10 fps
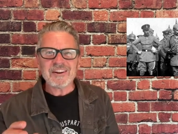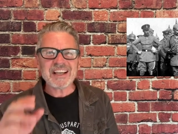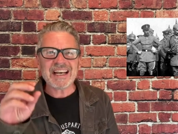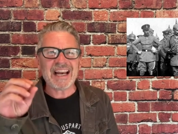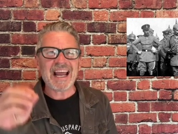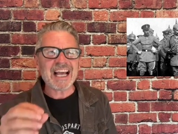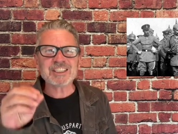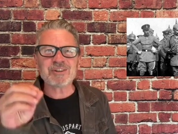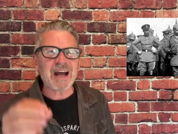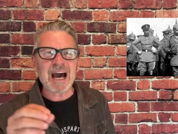They're getting an
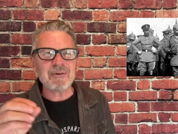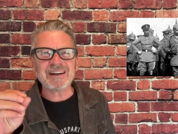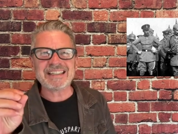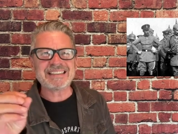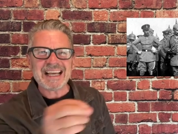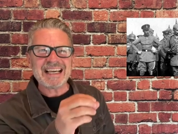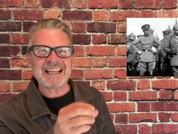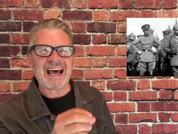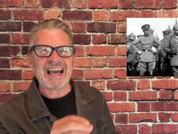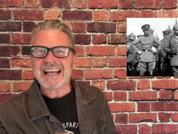extra hour of
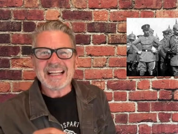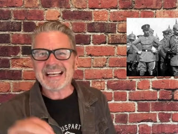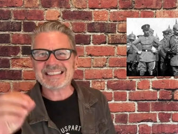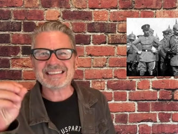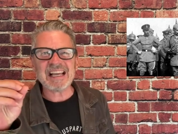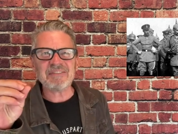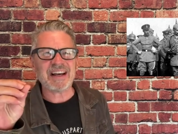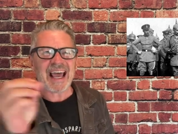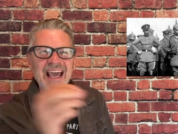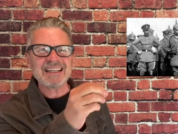daylight. They're
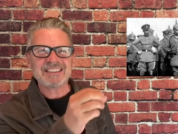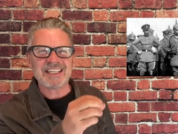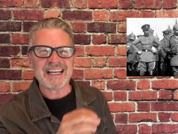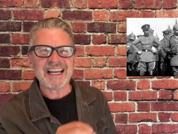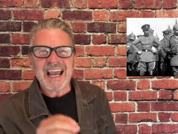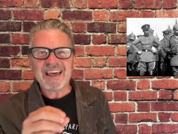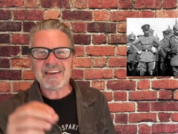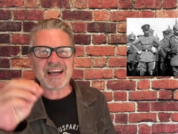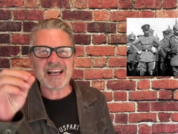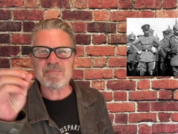saving energy and
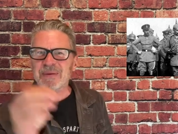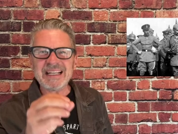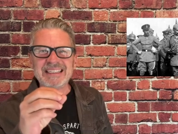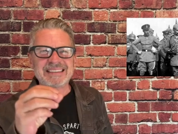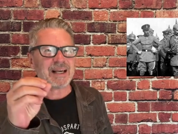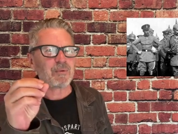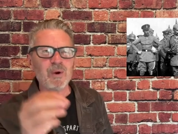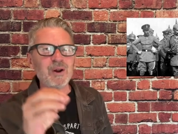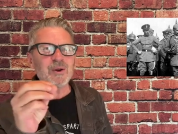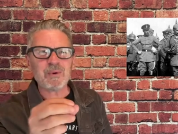they're gonna beat us in
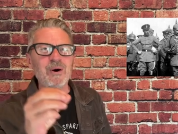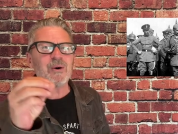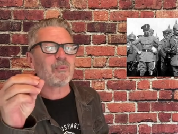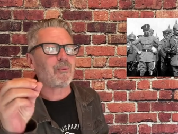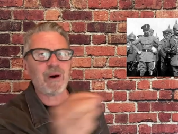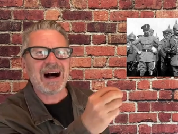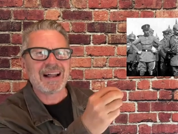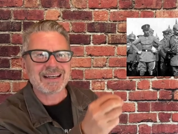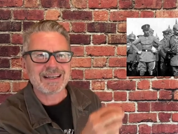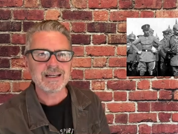World War
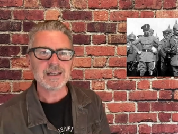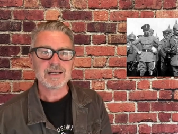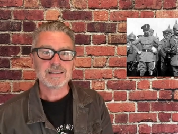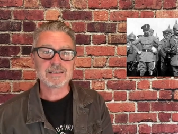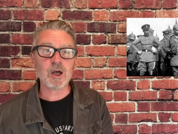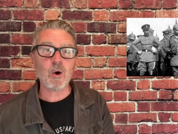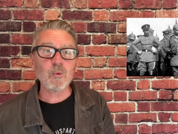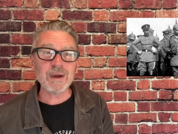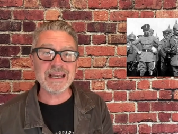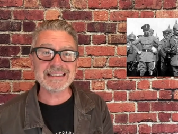I. So
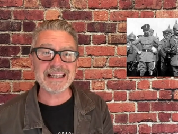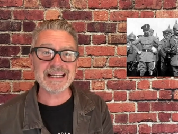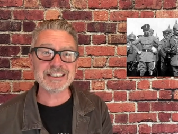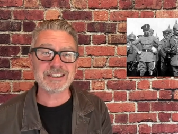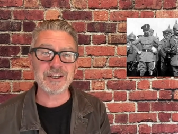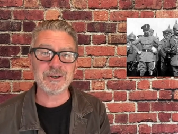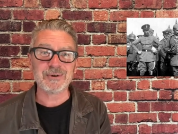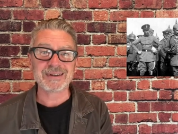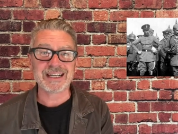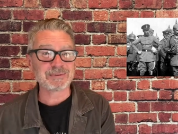we did it
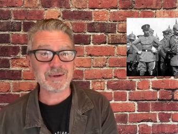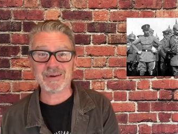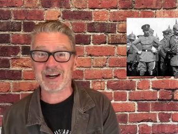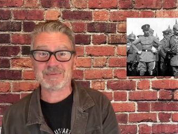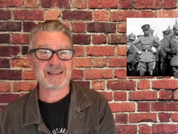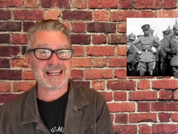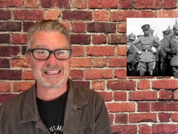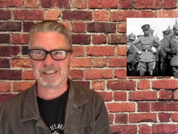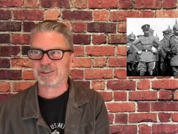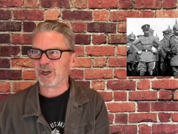too, because we wanted to be like
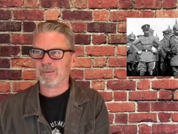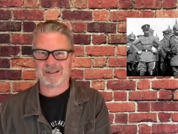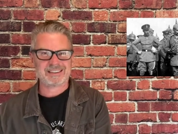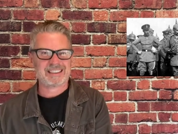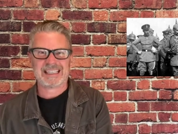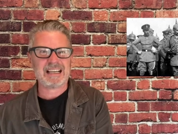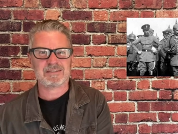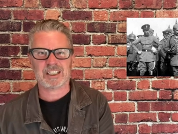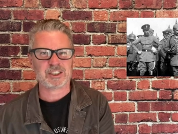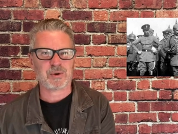the Germans because they have
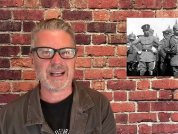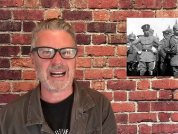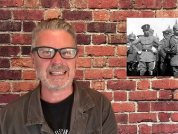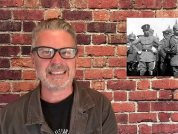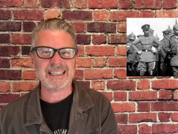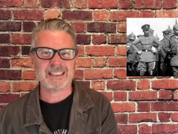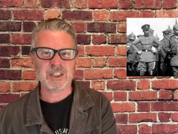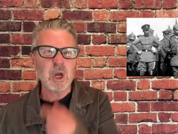such great ideas